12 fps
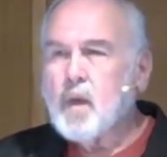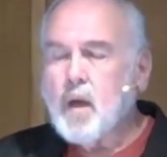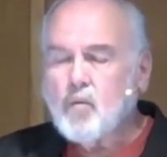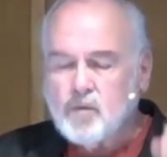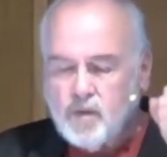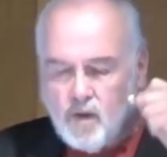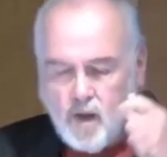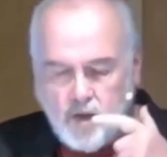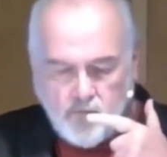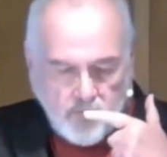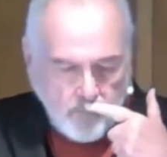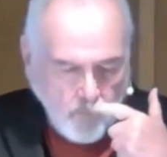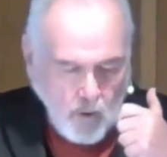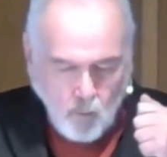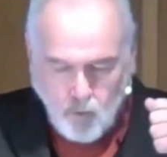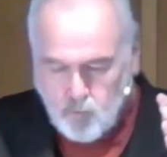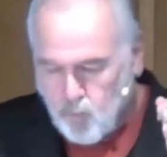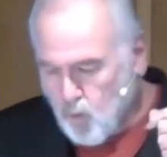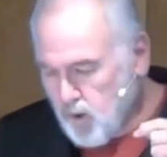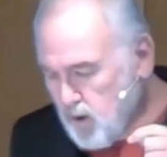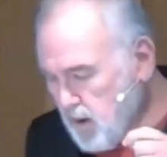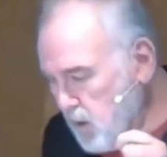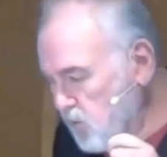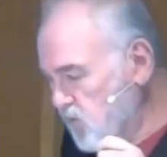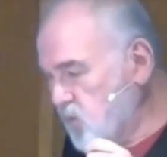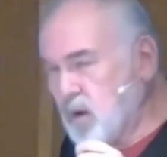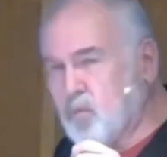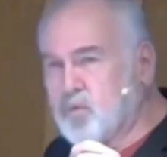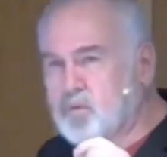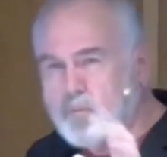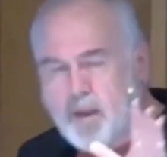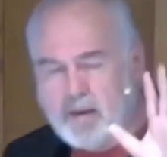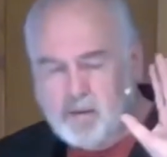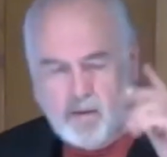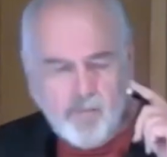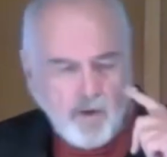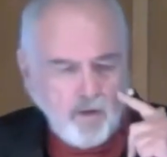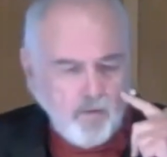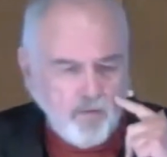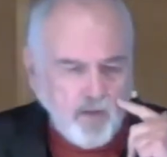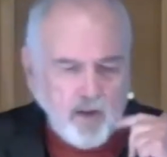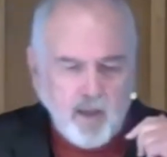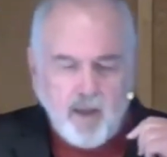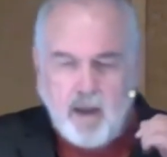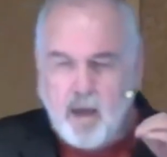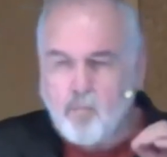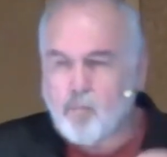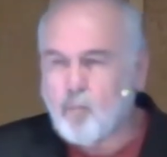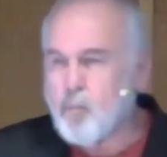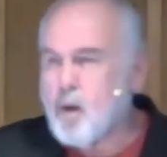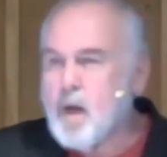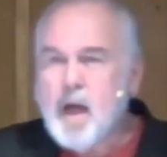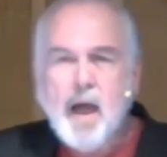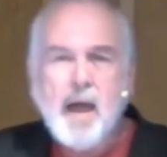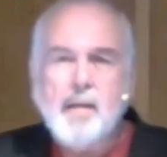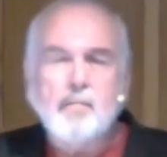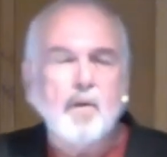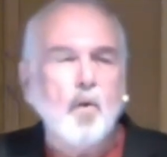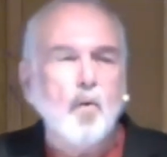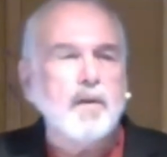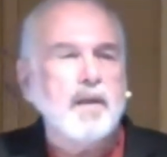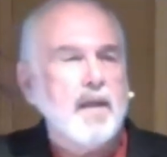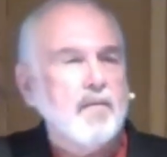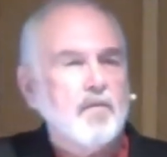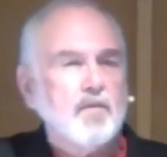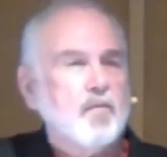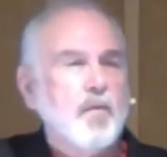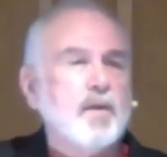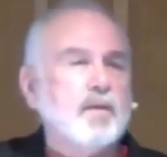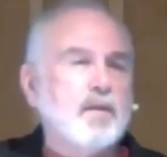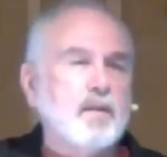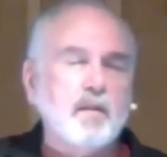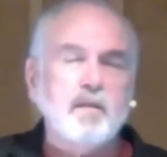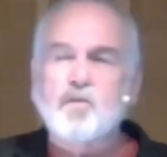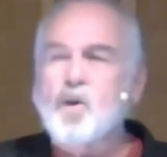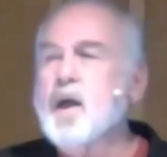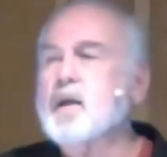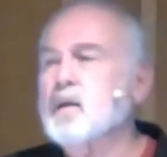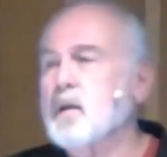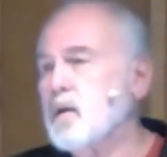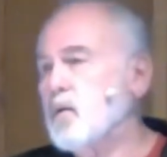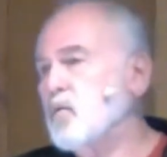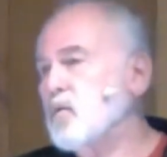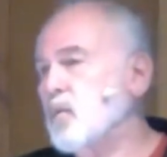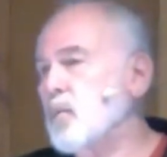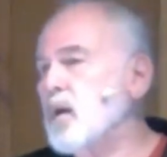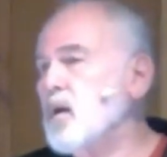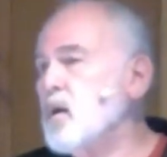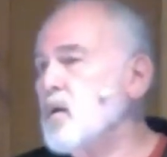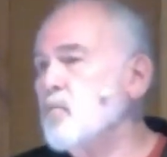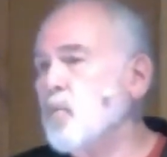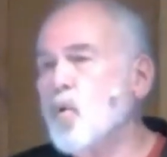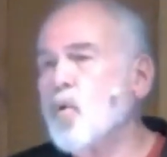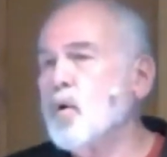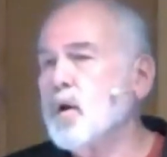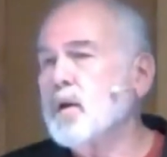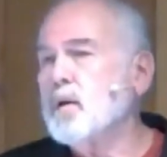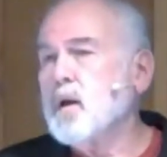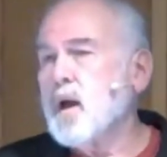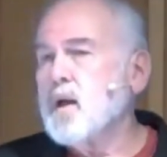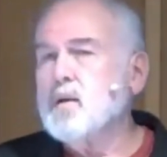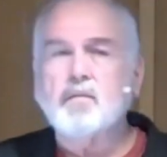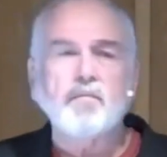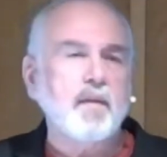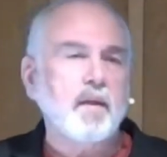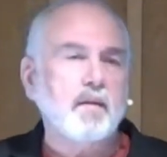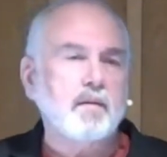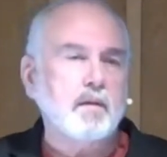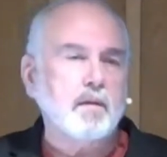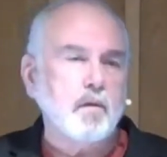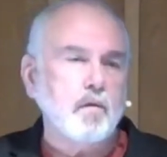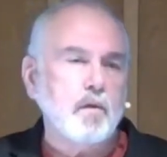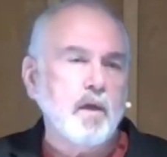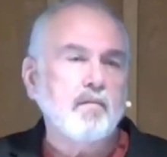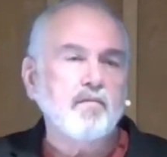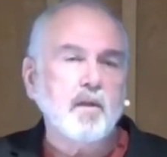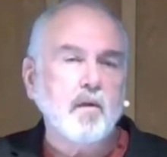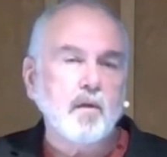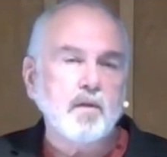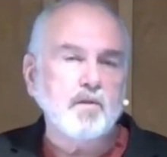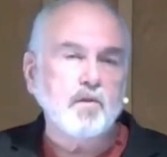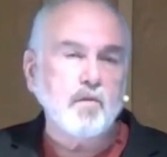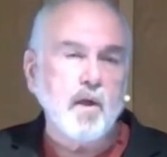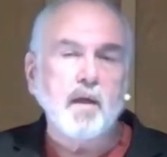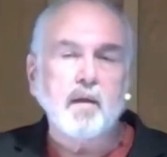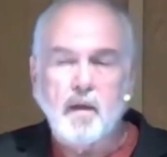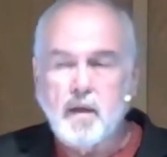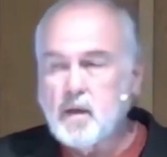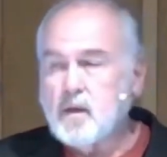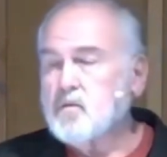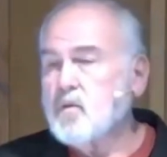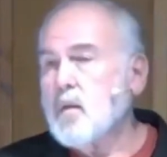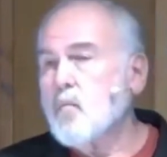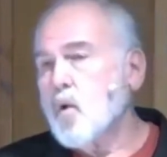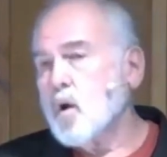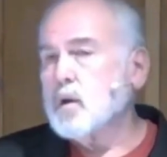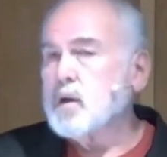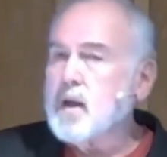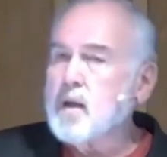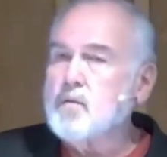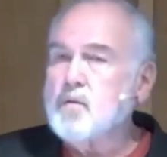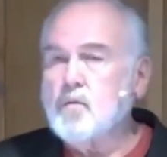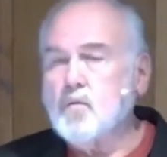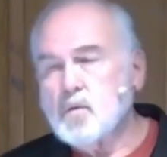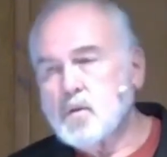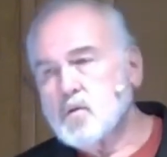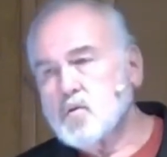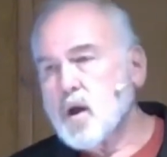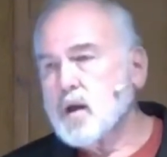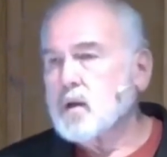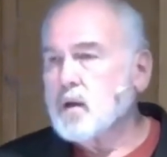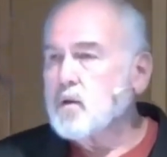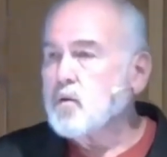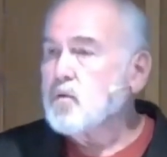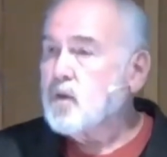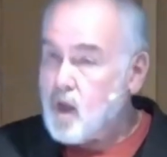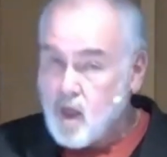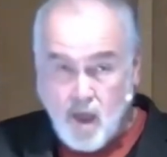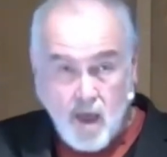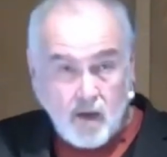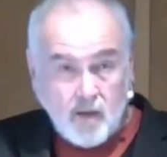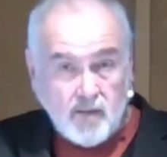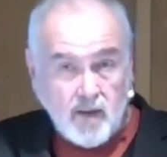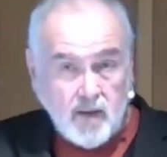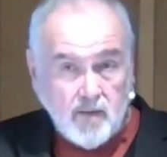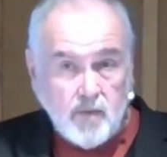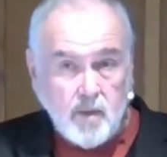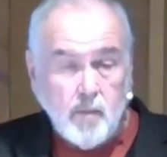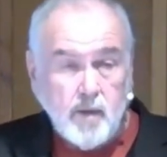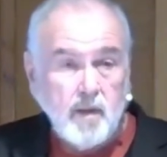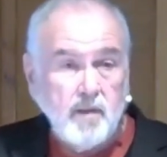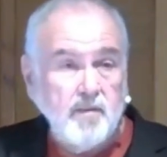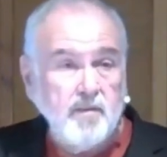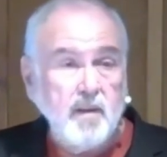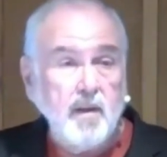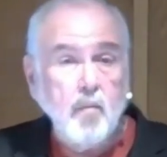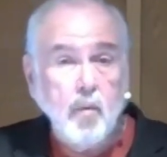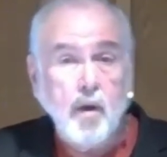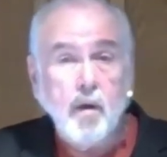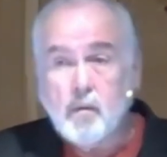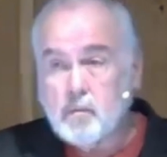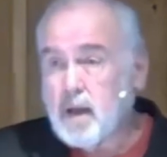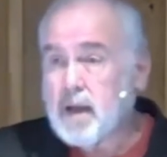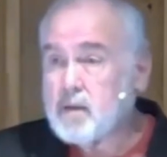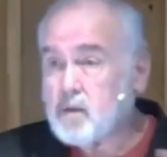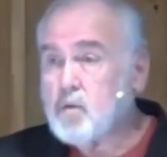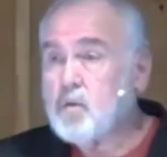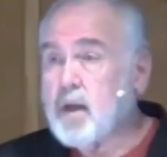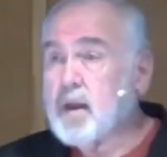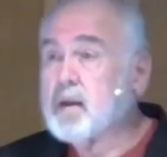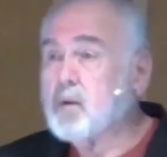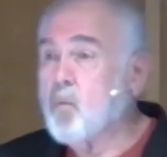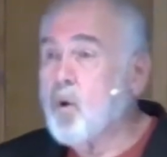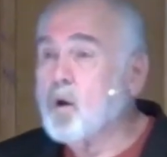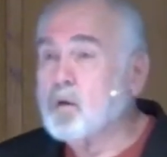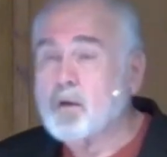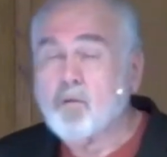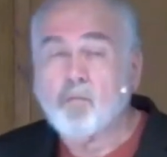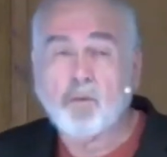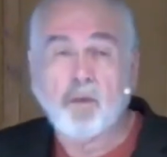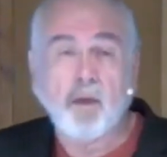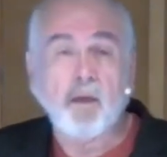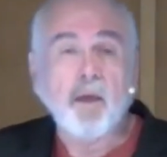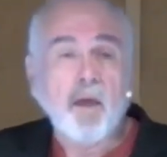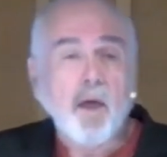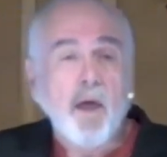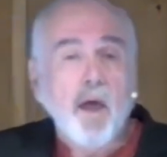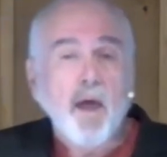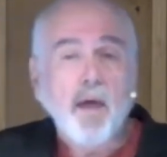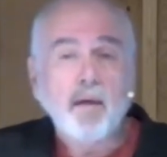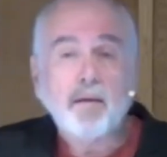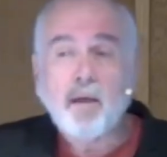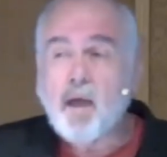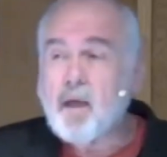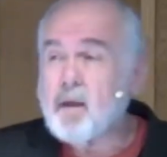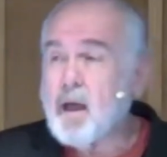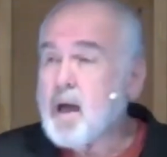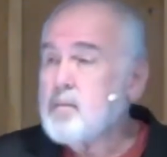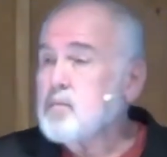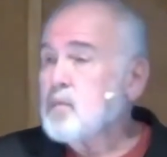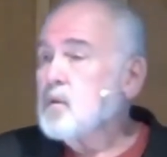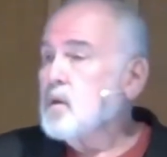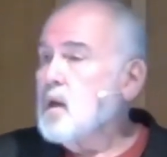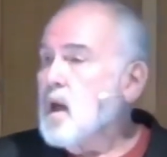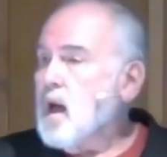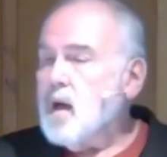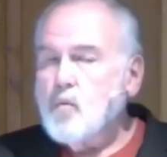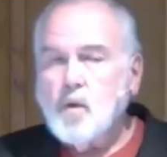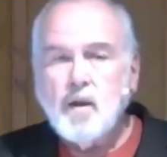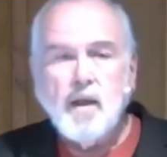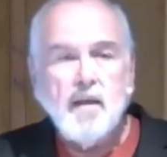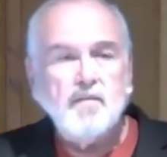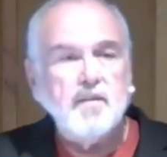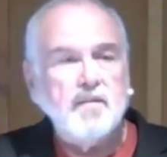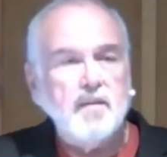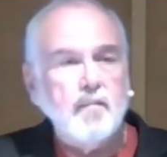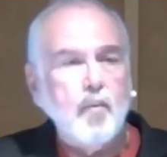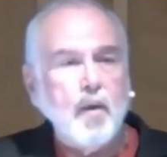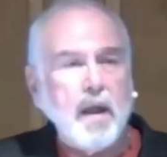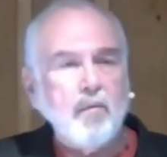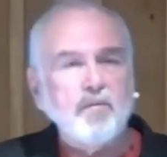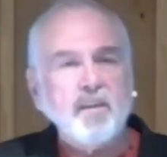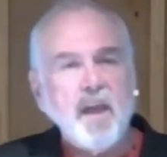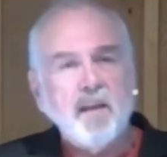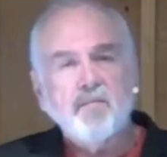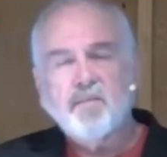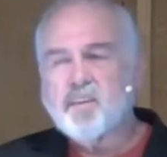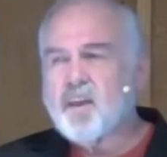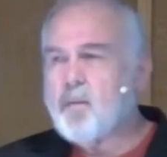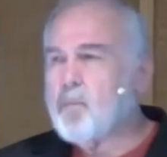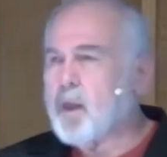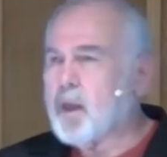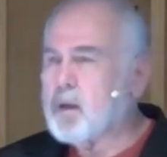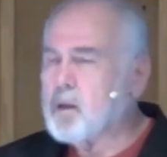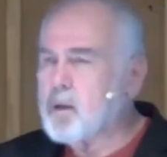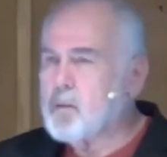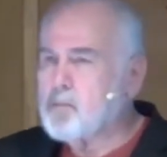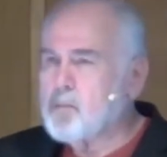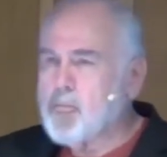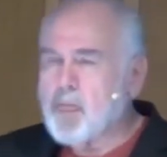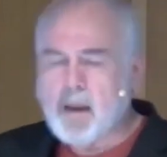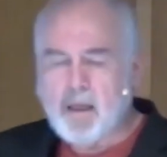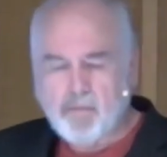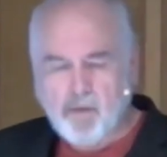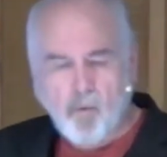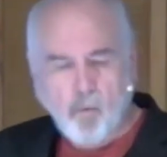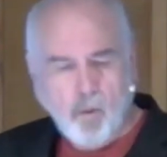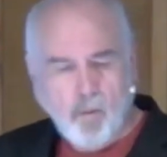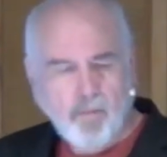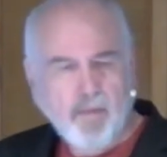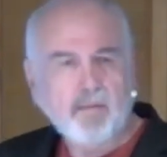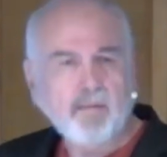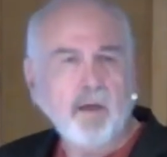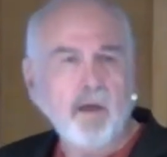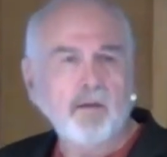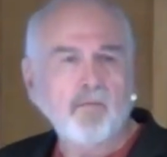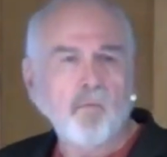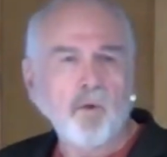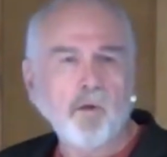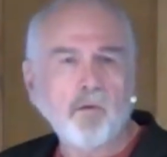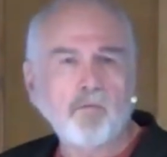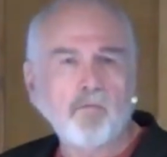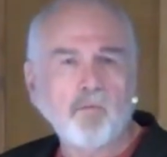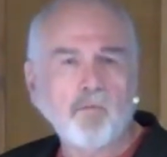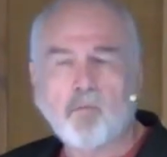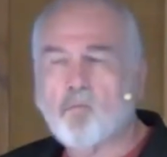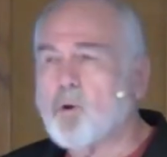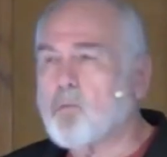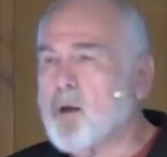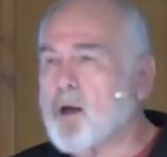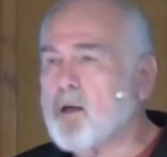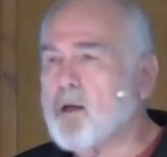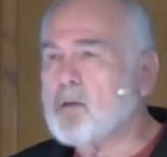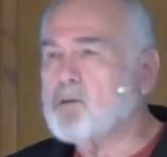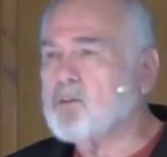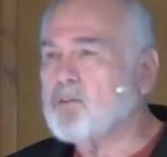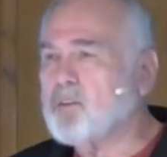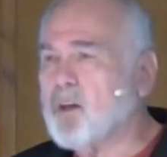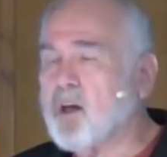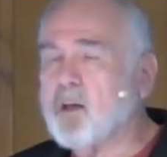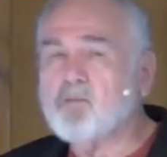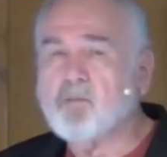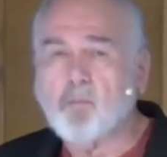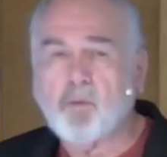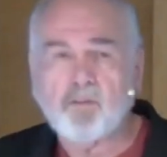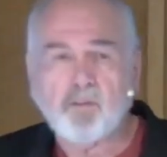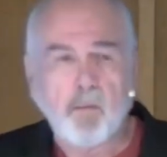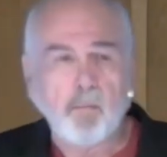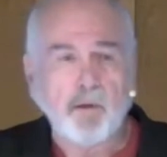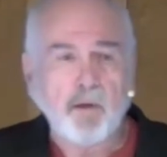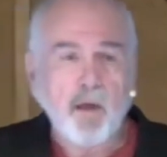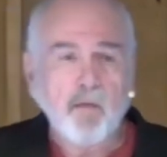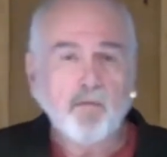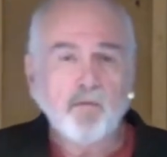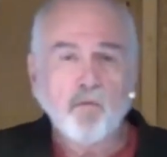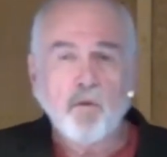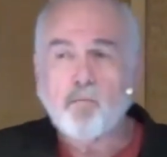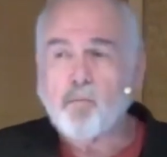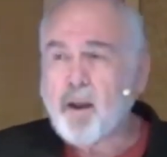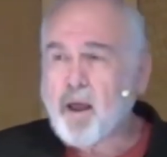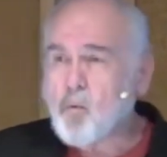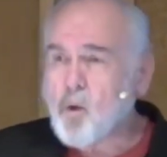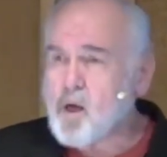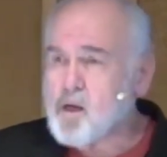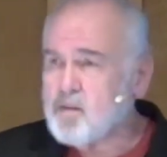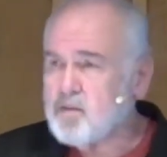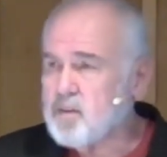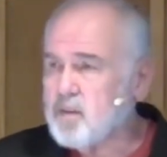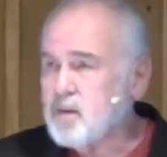I was in love at one point, and I was back living in Philly, and I'm going down the street to the dry cleaners, a very boring kind of thing to do. You have to get your dry cleaning. So I'm walking down to the dry cleaners. Because I lived in the middle of the city where I could do that. I could walk to everything. And I realized at some point I was kind of skipping. And I thought, well, that's kind of weird for someone my age and size to be skipping down the street. But I was.